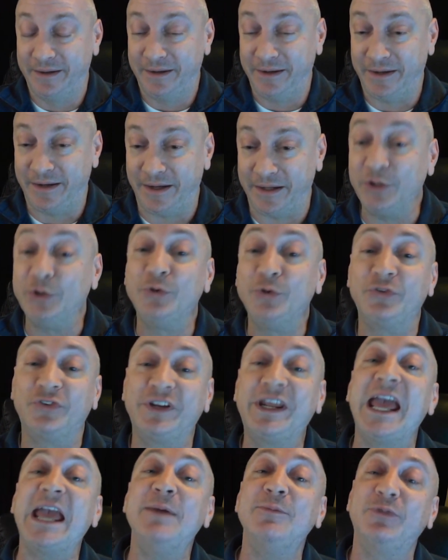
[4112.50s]
a used
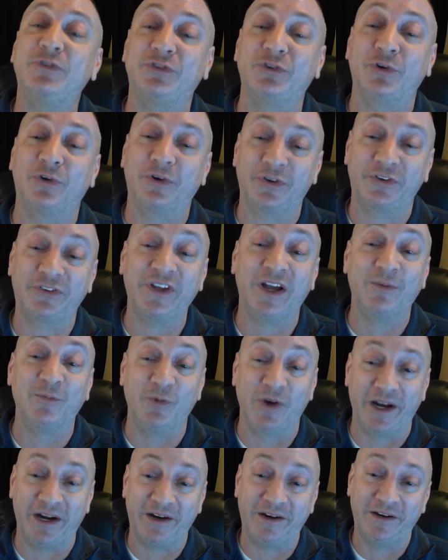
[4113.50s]
game store
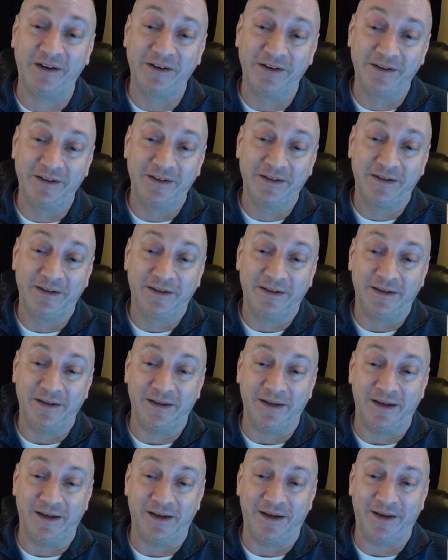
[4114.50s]
somewhere,
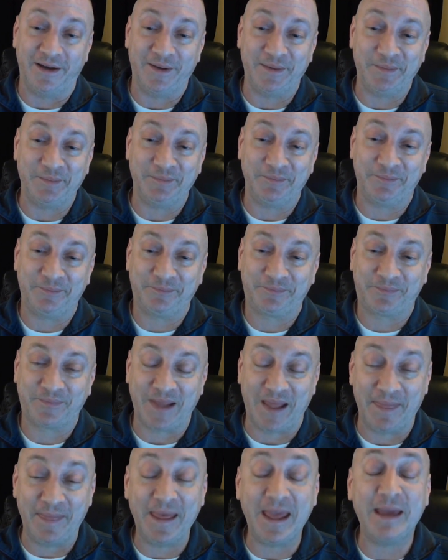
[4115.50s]
and
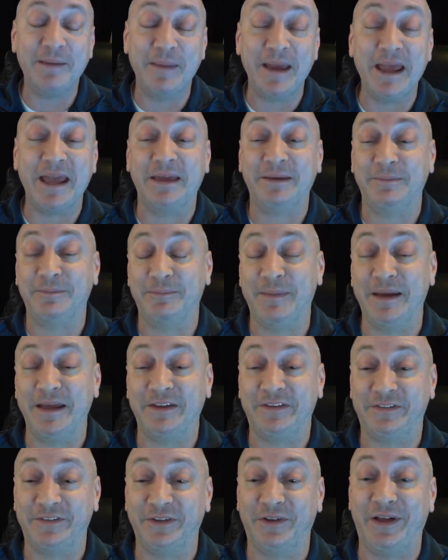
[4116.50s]
they may
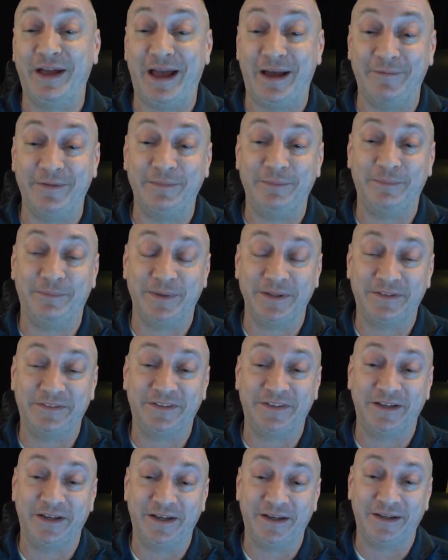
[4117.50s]
still have it. But
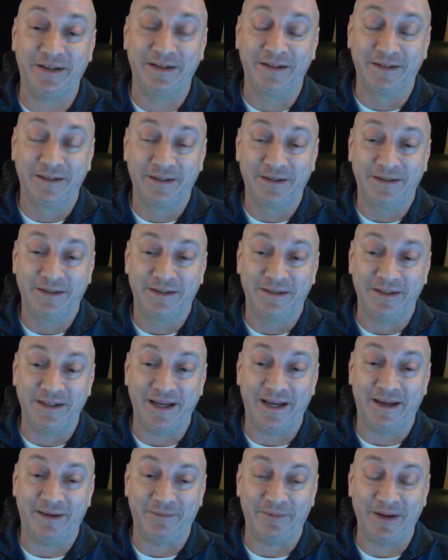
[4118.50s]

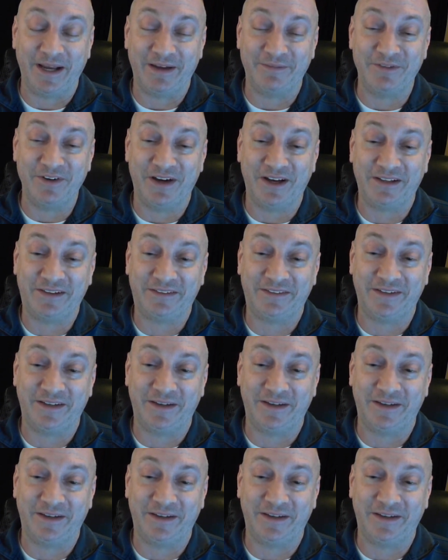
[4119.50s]
yeah, we have not